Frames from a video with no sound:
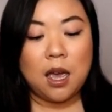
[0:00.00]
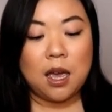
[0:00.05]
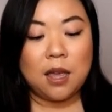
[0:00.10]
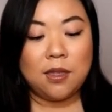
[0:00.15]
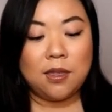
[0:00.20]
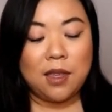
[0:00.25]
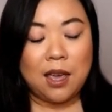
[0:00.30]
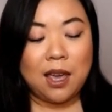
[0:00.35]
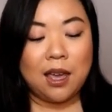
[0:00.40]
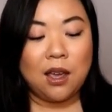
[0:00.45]

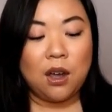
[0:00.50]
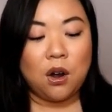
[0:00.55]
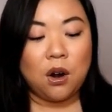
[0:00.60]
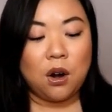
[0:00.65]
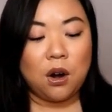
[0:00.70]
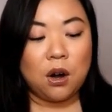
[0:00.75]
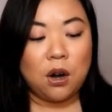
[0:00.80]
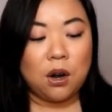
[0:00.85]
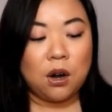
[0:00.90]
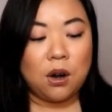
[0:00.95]
they
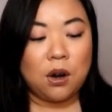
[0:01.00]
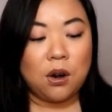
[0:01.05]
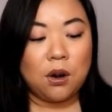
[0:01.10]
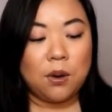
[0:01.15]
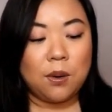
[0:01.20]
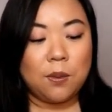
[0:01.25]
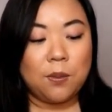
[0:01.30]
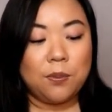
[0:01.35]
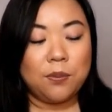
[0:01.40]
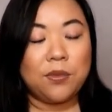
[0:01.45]

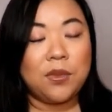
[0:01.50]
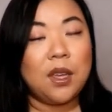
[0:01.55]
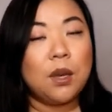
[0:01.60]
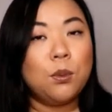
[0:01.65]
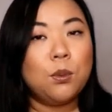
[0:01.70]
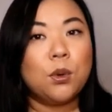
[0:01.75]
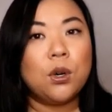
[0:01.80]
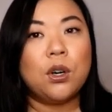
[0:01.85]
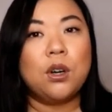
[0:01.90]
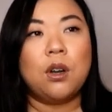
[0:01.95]
were
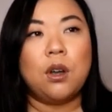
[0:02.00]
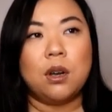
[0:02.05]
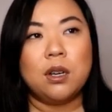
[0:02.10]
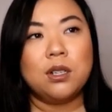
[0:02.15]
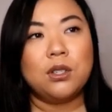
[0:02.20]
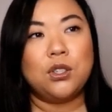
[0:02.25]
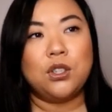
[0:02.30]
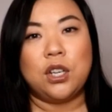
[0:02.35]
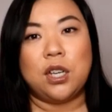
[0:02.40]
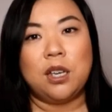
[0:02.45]

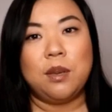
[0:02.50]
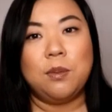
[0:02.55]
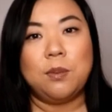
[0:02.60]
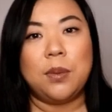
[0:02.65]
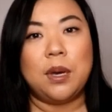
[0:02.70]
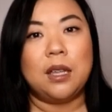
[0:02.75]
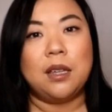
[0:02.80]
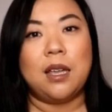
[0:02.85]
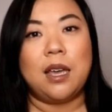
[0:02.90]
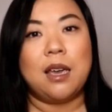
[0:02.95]
not cheap,
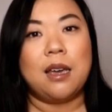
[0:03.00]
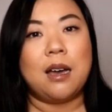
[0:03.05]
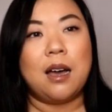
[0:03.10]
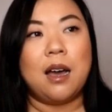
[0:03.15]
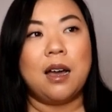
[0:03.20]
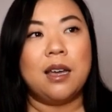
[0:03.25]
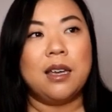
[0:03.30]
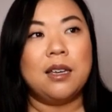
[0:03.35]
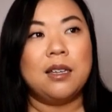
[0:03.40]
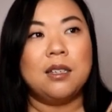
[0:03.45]
but like
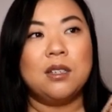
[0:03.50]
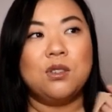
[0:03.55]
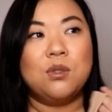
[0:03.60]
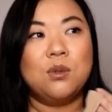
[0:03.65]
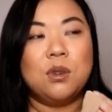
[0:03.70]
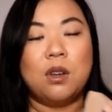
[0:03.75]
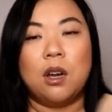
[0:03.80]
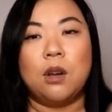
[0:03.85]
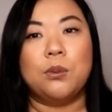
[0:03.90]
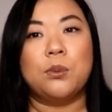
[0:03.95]
I do
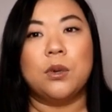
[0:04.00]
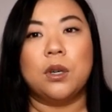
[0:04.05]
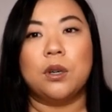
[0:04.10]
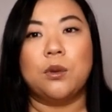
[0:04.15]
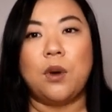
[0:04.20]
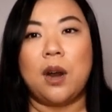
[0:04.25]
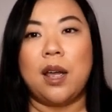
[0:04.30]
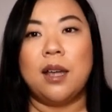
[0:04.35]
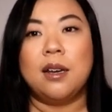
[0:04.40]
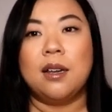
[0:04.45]
not
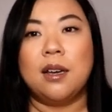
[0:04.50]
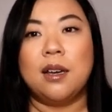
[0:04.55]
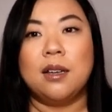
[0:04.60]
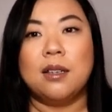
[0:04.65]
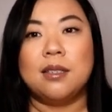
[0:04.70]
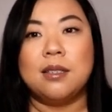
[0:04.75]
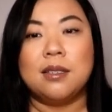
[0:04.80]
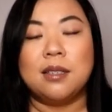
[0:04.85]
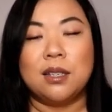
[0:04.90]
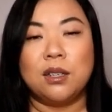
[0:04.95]
regret a
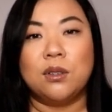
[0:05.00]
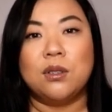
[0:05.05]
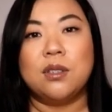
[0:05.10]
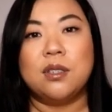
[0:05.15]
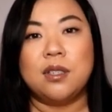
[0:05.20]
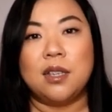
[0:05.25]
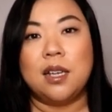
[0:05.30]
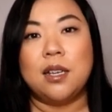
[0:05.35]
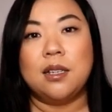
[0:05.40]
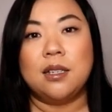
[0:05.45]
single
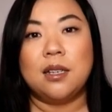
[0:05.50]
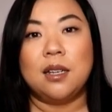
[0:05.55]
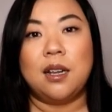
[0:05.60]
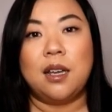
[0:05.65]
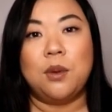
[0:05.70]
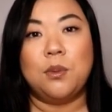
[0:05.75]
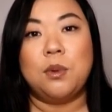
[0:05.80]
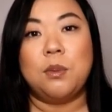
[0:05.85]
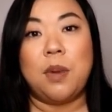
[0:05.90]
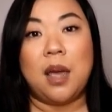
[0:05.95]
cent, and
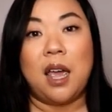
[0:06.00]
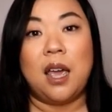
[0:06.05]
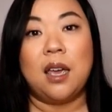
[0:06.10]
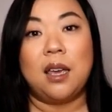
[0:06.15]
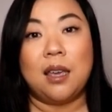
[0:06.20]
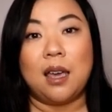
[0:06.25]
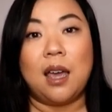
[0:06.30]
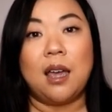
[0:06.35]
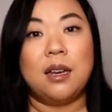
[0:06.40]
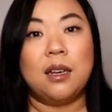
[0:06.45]
I would pay
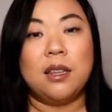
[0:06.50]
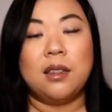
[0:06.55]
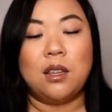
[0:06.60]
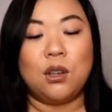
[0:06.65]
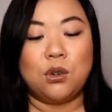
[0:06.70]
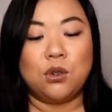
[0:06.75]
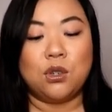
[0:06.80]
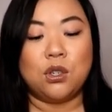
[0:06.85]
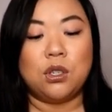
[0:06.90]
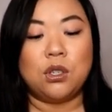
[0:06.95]
again.
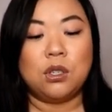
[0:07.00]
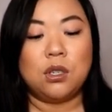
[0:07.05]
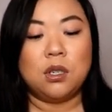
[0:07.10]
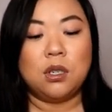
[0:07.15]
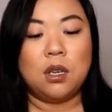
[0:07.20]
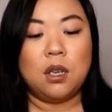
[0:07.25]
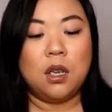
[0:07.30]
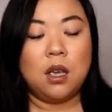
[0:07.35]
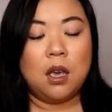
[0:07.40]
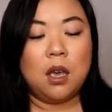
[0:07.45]
They're just,
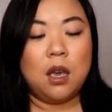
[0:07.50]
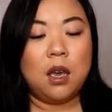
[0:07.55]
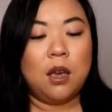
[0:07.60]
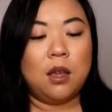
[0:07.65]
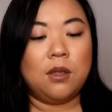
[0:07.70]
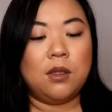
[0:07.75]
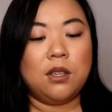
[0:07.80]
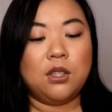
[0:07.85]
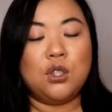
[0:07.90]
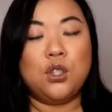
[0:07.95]

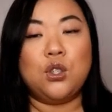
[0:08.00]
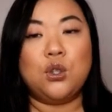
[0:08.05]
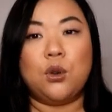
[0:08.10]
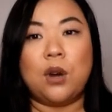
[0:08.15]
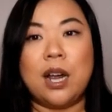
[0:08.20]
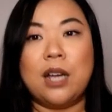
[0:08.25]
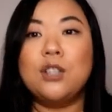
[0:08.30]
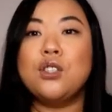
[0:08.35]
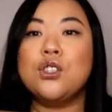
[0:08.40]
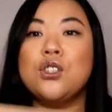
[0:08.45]
they
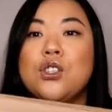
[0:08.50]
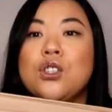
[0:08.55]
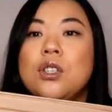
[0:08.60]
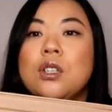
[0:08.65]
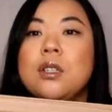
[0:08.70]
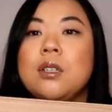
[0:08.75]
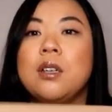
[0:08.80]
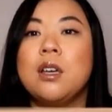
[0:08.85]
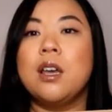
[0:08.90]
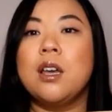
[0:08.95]
stretch
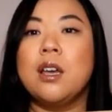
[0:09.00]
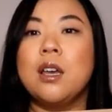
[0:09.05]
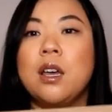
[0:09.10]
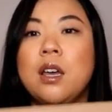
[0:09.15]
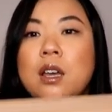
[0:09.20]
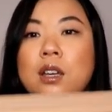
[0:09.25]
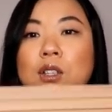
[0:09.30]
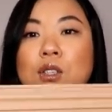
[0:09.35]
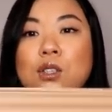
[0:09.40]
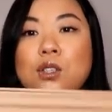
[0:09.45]

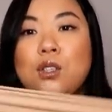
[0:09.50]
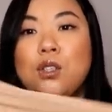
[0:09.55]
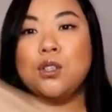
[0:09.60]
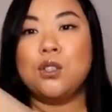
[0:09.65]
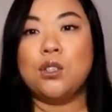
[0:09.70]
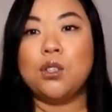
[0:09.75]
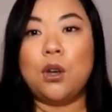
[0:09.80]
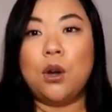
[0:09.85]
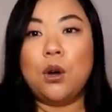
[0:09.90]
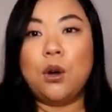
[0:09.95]

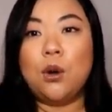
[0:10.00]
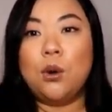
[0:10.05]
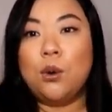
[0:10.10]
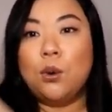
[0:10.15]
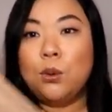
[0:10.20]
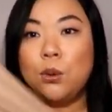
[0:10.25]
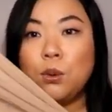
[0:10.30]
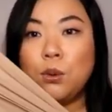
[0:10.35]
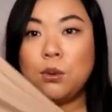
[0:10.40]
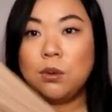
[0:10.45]

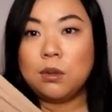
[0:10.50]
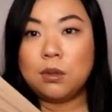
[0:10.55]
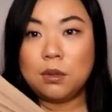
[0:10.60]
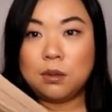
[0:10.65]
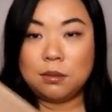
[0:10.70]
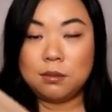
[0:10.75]
so